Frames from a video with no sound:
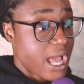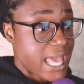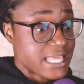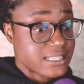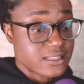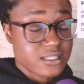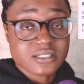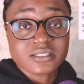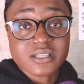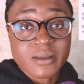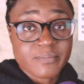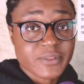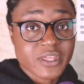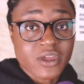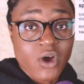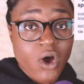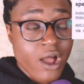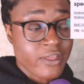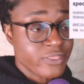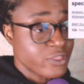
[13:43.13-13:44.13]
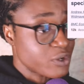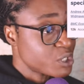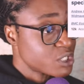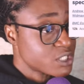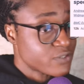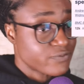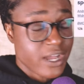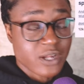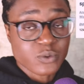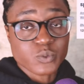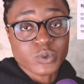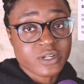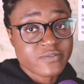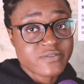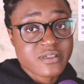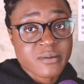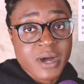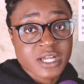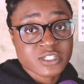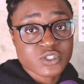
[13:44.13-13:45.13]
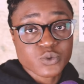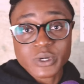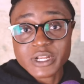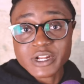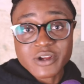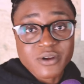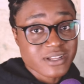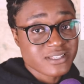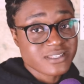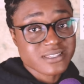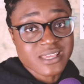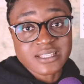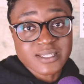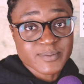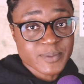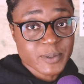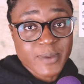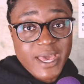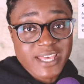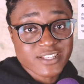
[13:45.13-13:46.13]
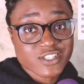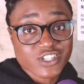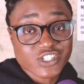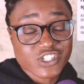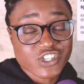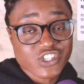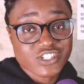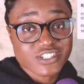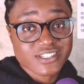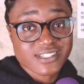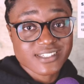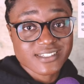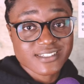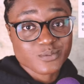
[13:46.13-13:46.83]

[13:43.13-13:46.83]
I looked up the authors, found one of them on Twitter, and sent them a message